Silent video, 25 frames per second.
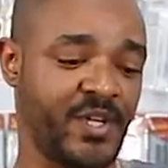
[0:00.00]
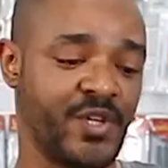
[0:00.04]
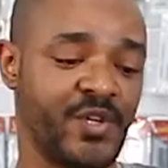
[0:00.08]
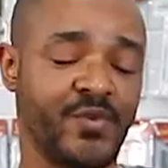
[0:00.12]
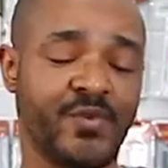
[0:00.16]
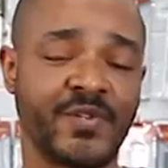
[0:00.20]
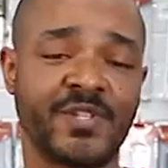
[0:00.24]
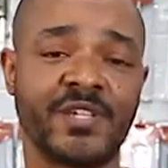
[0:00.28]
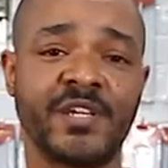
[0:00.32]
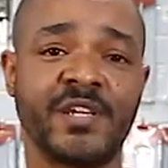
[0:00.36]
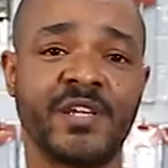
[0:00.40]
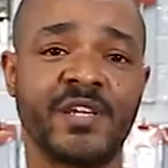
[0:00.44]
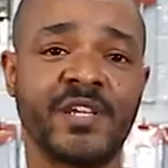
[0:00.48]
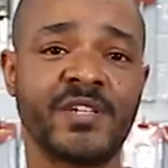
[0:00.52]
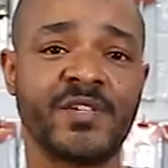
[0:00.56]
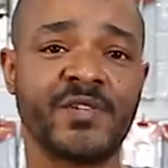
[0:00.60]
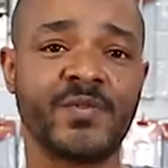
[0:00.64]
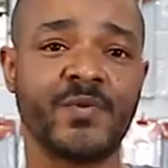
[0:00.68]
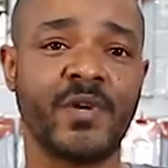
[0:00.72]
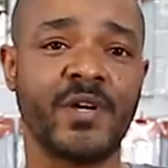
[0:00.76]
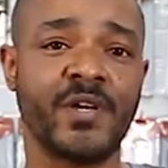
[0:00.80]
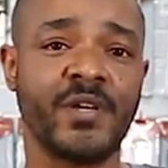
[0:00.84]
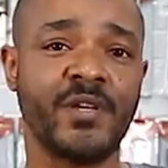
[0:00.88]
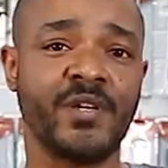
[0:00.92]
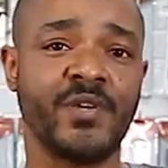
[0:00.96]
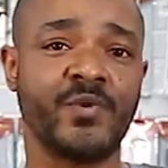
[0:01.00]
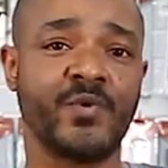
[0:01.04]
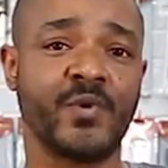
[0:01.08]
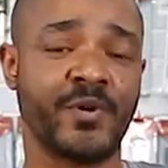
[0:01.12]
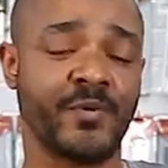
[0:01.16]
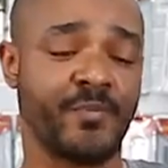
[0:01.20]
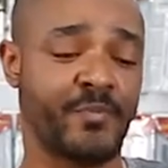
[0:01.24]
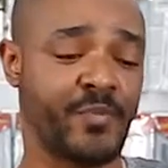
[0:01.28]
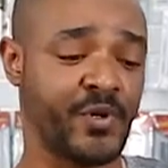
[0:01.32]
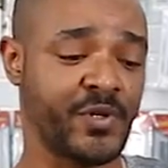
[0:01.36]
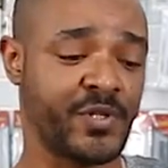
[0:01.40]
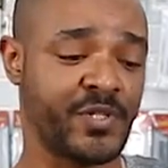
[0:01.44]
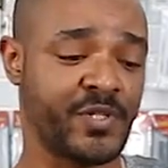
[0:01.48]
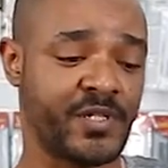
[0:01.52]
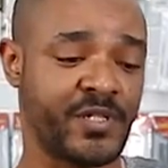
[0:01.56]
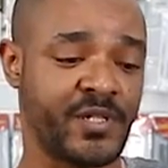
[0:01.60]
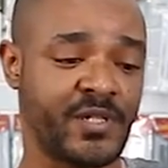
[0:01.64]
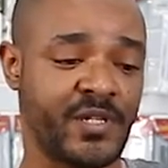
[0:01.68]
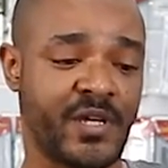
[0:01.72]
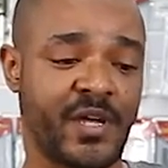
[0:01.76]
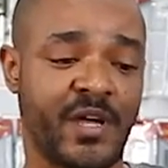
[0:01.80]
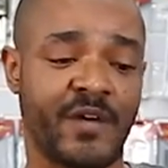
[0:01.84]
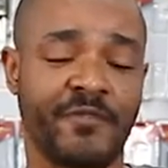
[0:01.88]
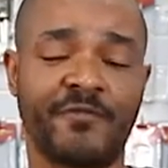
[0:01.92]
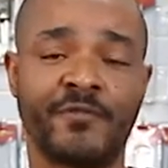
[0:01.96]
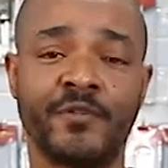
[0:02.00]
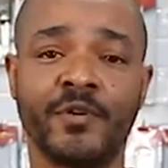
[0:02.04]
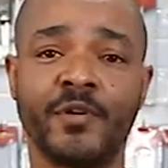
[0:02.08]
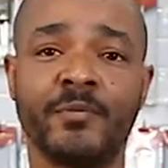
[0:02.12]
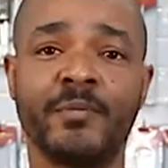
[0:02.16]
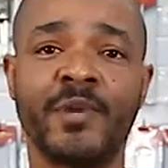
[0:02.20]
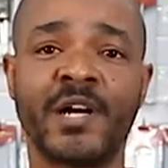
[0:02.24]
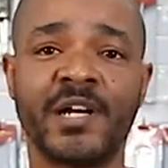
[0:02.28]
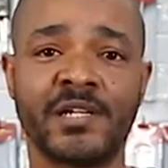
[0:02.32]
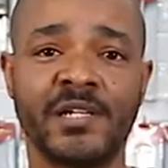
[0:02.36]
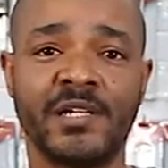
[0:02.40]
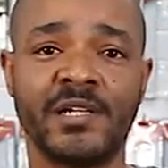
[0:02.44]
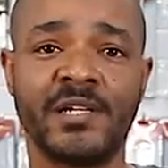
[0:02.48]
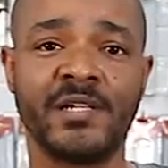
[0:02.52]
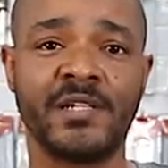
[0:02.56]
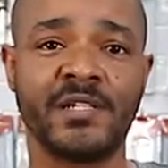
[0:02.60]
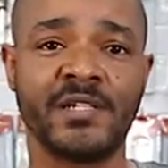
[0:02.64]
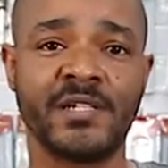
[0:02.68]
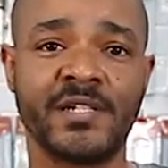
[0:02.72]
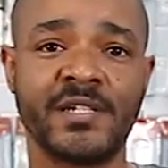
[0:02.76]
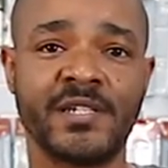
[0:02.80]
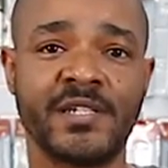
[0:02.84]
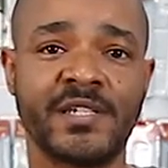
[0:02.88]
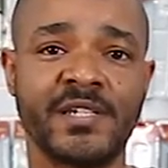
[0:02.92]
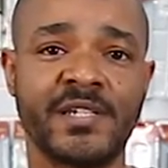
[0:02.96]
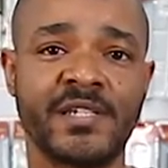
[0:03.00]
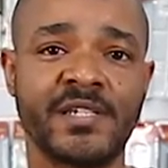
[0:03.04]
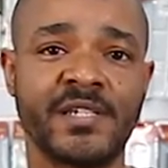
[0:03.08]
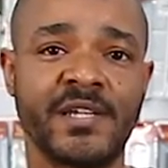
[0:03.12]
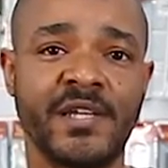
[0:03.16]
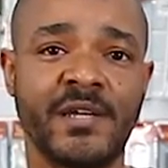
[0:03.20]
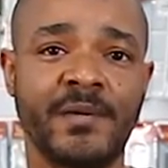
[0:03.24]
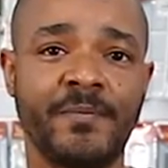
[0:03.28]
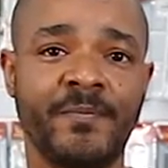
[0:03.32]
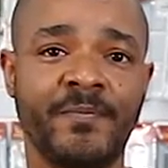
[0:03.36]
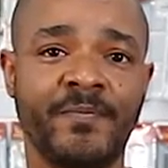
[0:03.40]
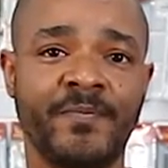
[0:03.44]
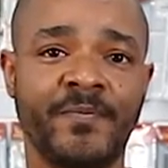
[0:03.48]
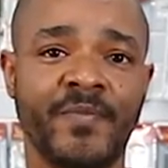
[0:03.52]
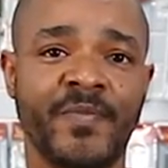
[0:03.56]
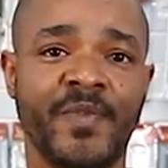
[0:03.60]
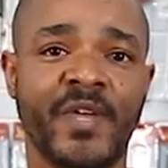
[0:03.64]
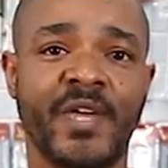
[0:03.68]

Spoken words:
Using this one, you would put a full bottle into the system